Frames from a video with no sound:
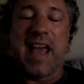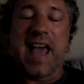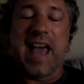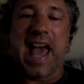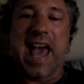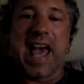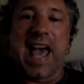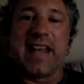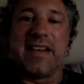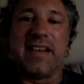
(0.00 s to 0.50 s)

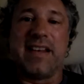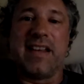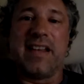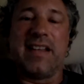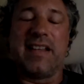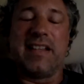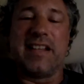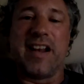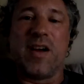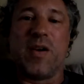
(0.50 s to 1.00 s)
And,
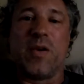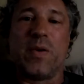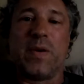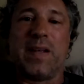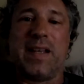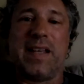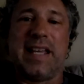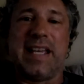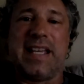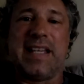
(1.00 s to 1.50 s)

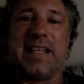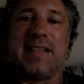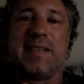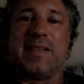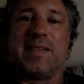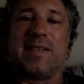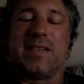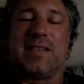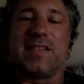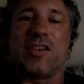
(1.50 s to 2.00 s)

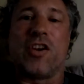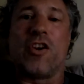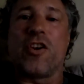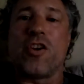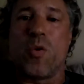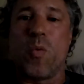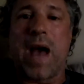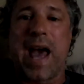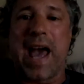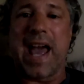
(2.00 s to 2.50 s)
he took
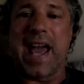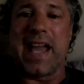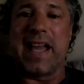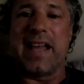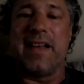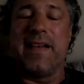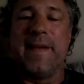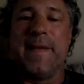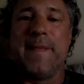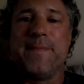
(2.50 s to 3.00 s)

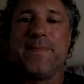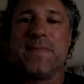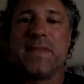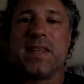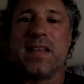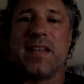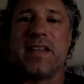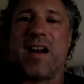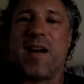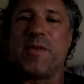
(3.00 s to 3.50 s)
away,
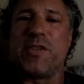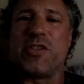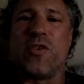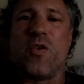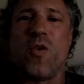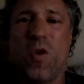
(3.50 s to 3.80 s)
I was an